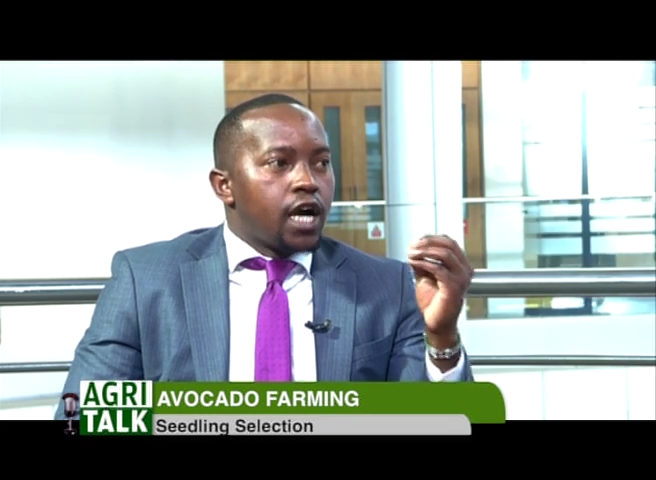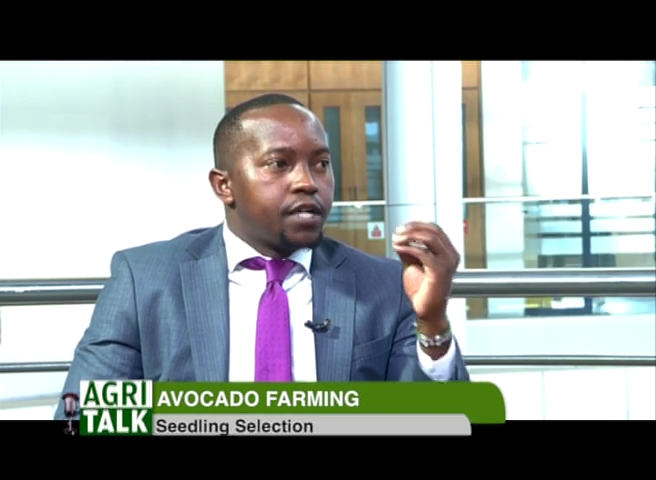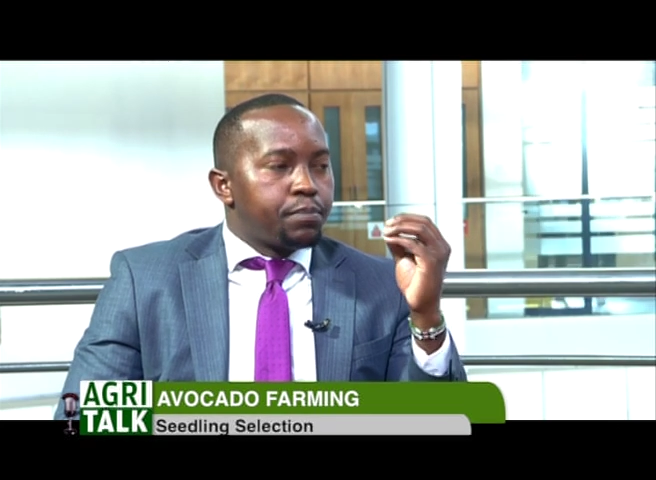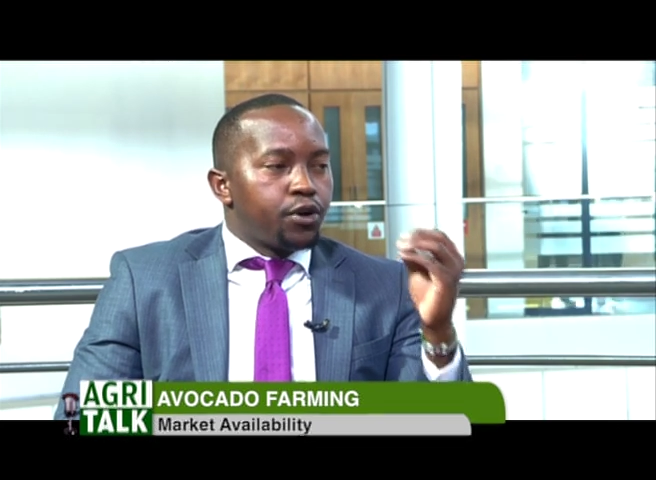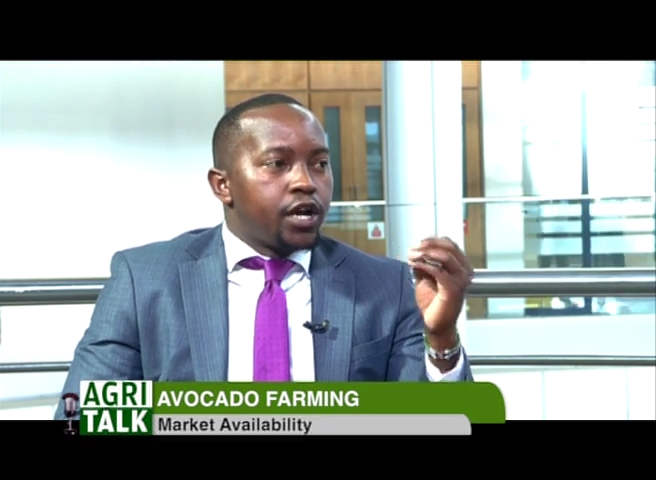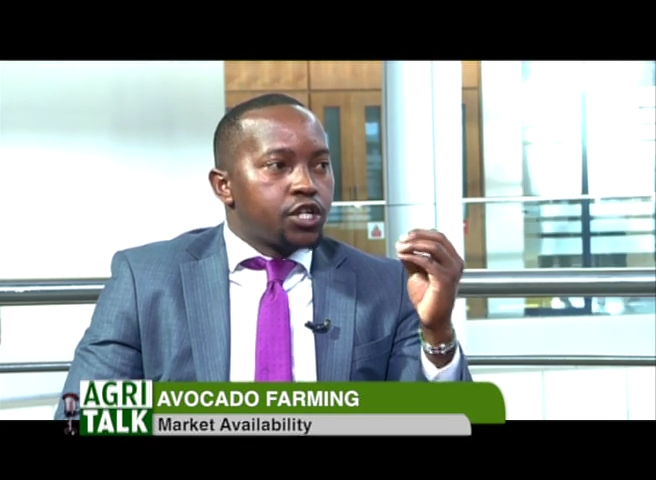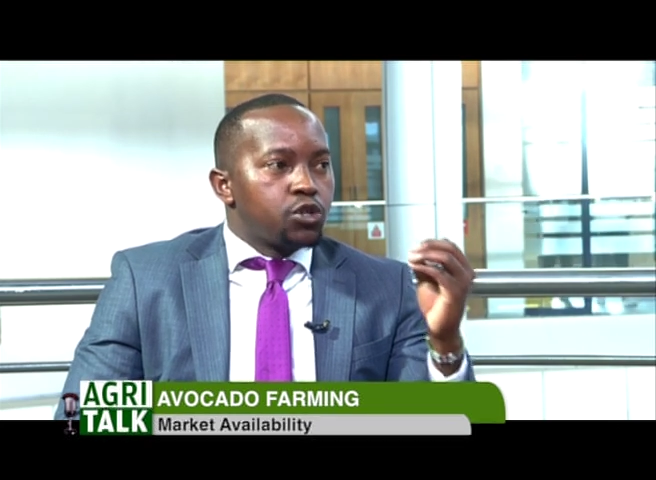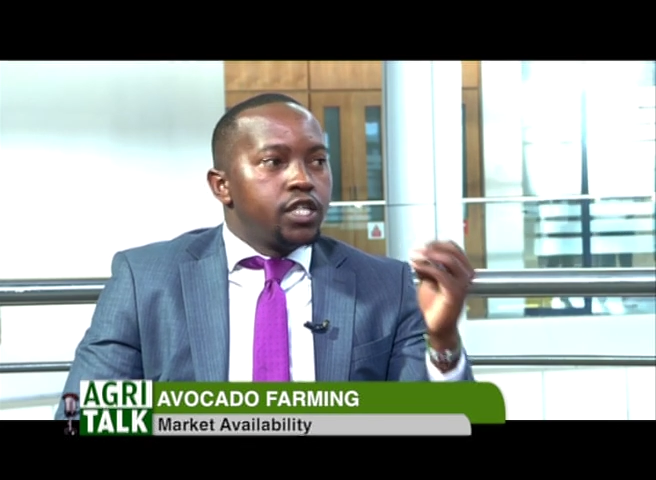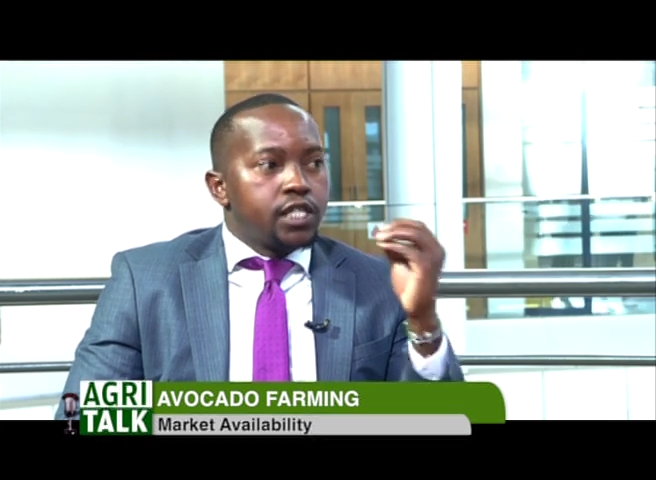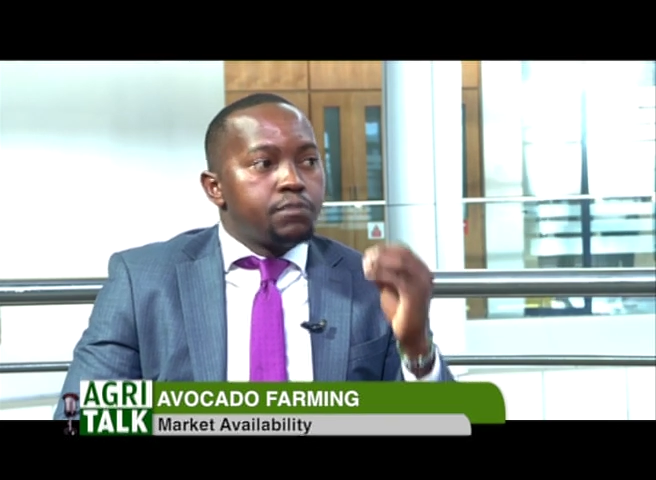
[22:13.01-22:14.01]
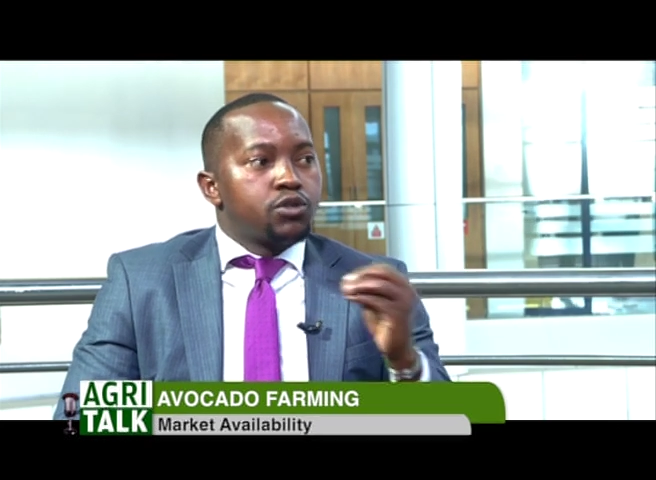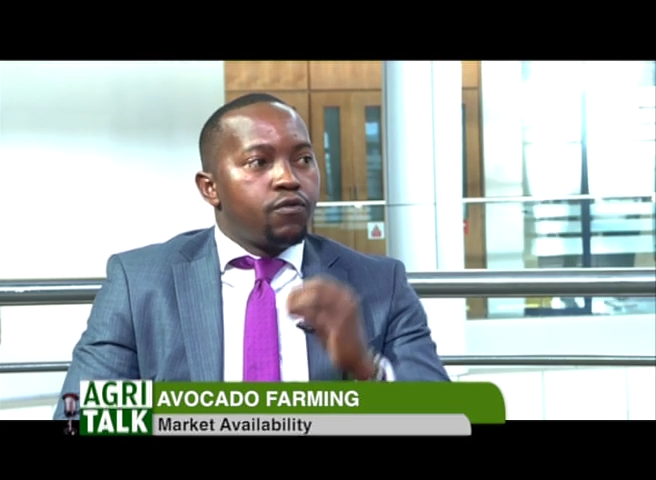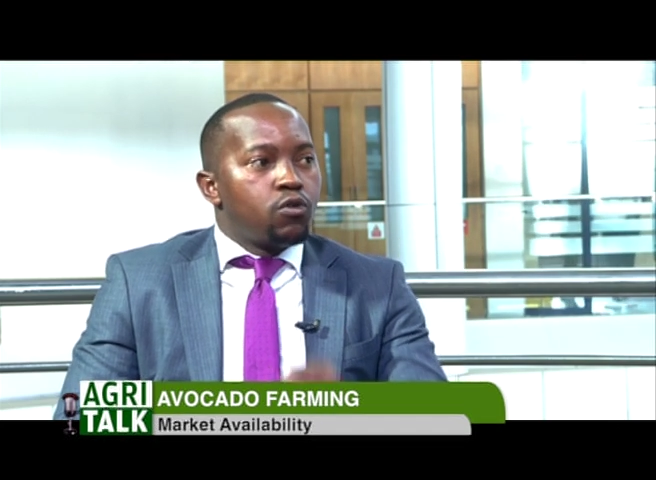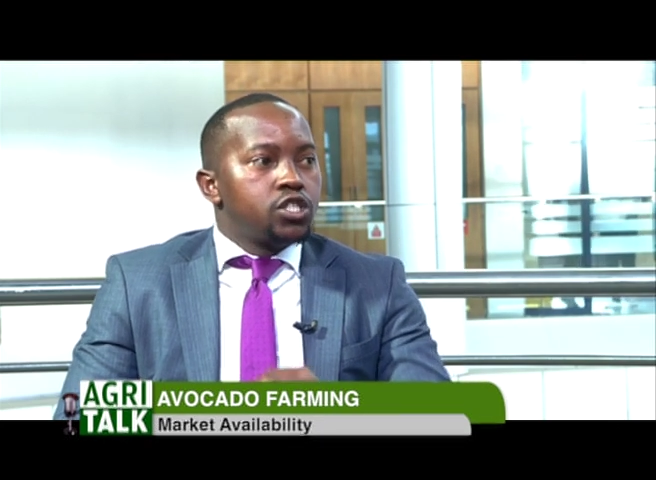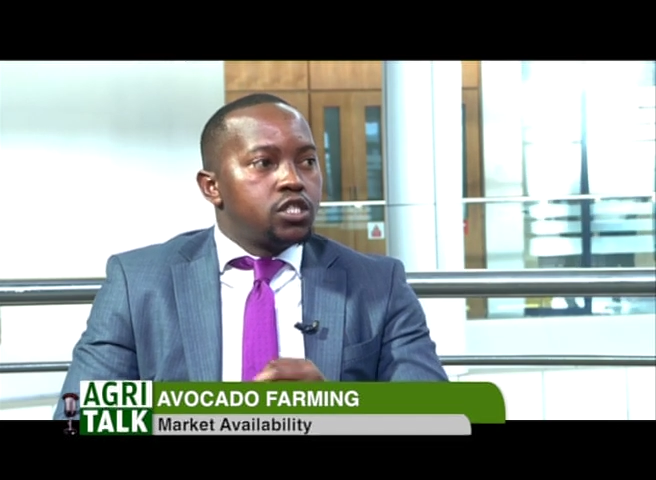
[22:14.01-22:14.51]
at production in terms of
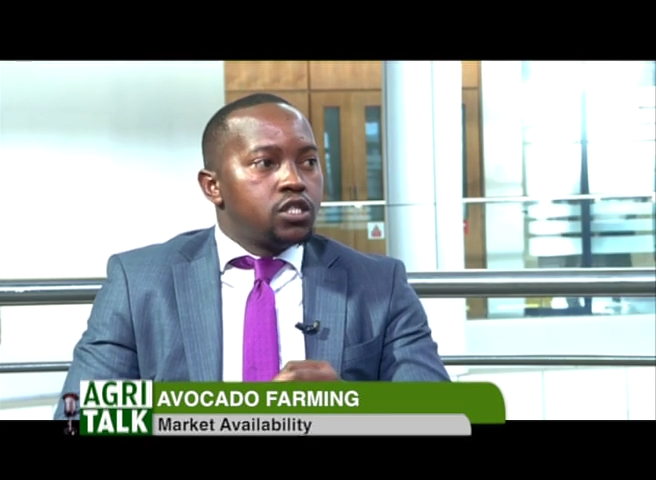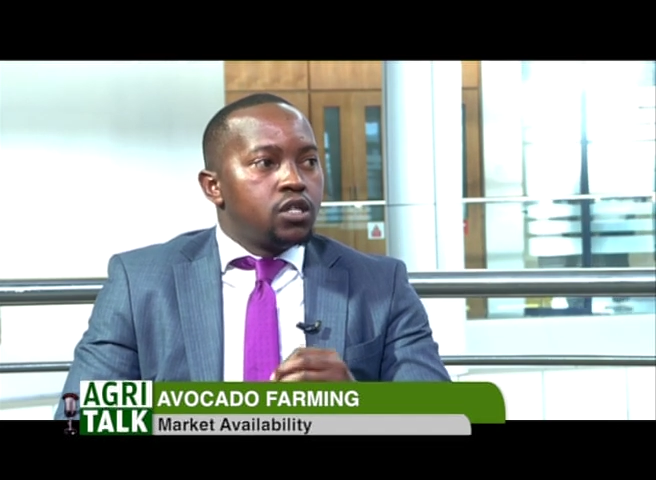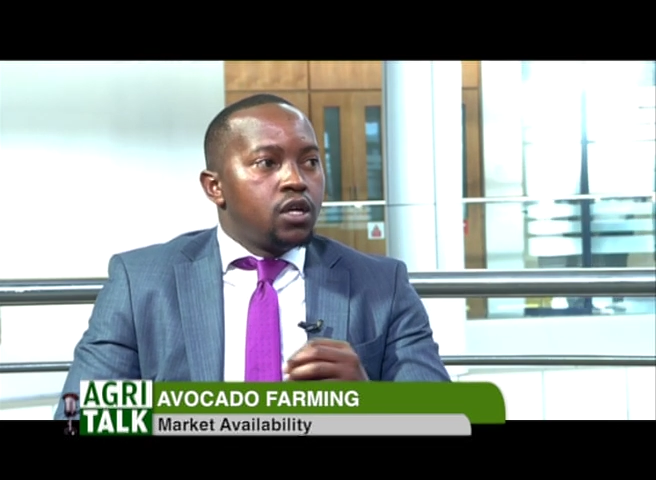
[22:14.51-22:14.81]
quantity.